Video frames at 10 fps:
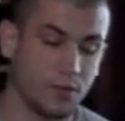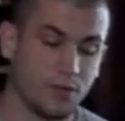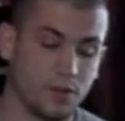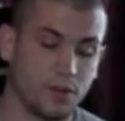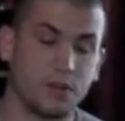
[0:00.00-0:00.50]

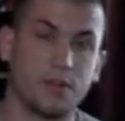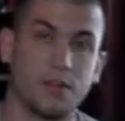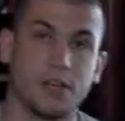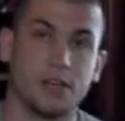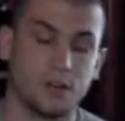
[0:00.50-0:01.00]
music,
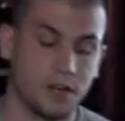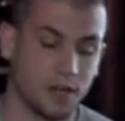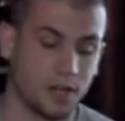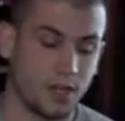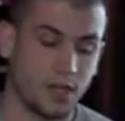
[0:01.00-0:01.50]
the
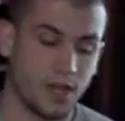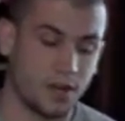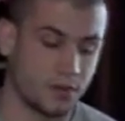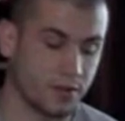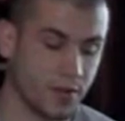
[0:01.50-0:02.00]
internet, and
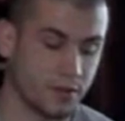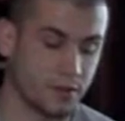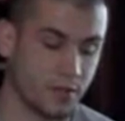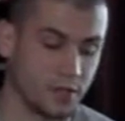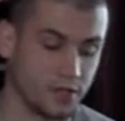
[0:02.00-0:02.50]

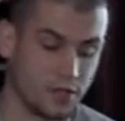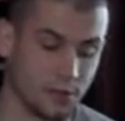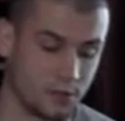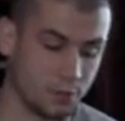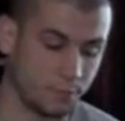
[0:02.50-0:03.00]
advertisement in
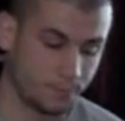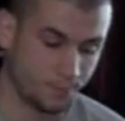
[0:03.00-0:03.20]
general.